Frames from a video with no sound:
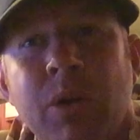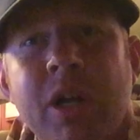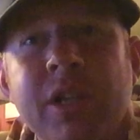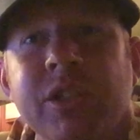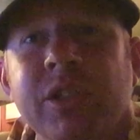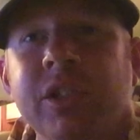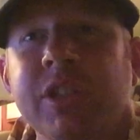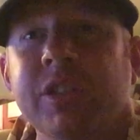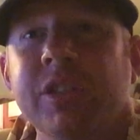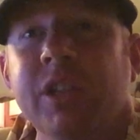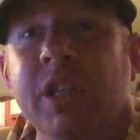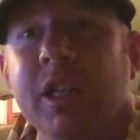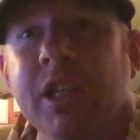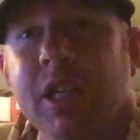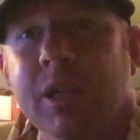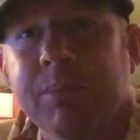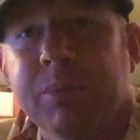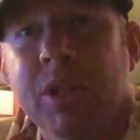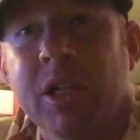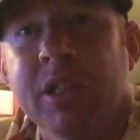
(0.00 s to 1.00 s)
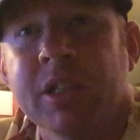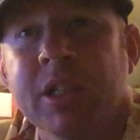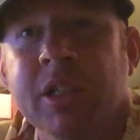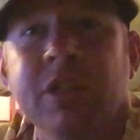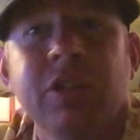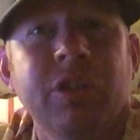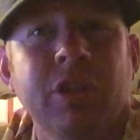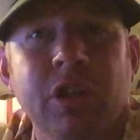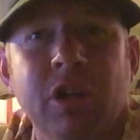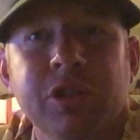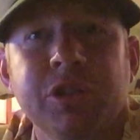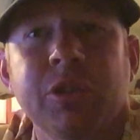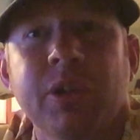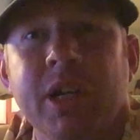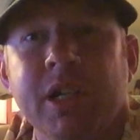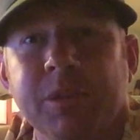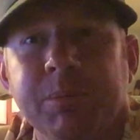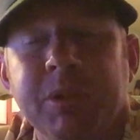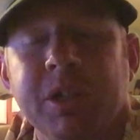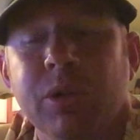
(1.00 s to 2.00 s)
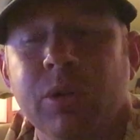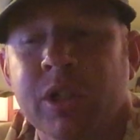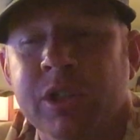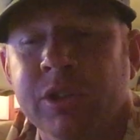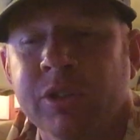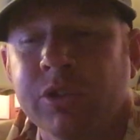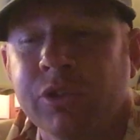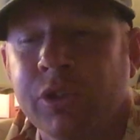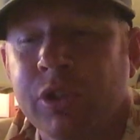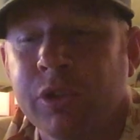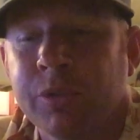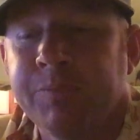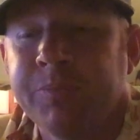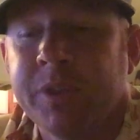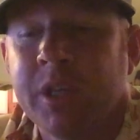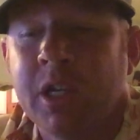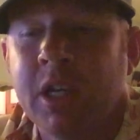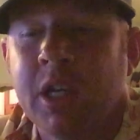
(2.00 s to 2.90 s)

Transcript: questions and get plugged in. You can also ask me questions too.